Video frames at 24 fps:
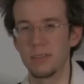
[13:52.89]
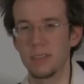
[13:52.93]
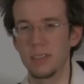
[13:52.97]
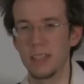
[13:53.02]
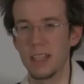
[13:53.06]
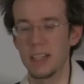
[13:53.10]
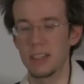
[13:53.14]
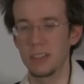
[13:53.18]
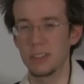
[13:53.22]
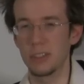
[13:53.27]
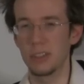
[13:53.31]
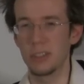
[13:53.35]

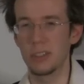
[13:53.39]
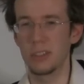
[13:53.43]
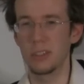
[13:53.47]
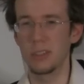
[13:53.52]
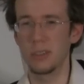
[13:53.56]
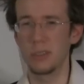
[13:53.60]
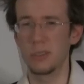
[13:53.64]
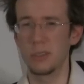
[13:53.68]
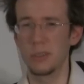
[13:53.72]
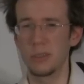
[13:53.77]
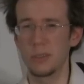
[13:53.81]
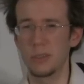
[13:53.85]
That should
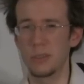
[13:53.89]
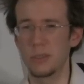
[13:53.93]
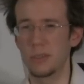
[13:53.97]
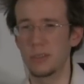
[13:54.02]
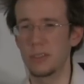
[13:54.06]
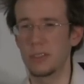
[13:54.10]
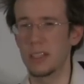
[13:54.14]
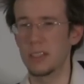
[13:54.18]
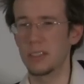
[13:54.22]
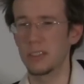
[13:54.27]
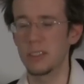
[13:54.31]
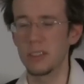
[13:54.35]

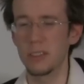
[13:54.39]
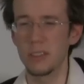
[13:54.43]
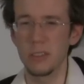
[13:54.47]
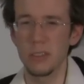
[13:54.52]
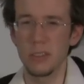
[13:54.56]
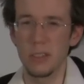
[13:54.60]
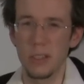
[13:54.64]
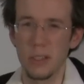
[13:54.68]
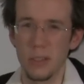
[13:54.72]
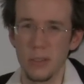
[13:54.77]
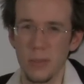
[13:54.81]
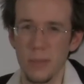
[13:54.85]
do
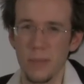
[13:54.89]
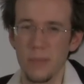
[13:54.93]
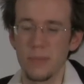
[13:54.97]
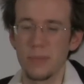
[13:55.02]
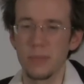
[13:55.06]
you.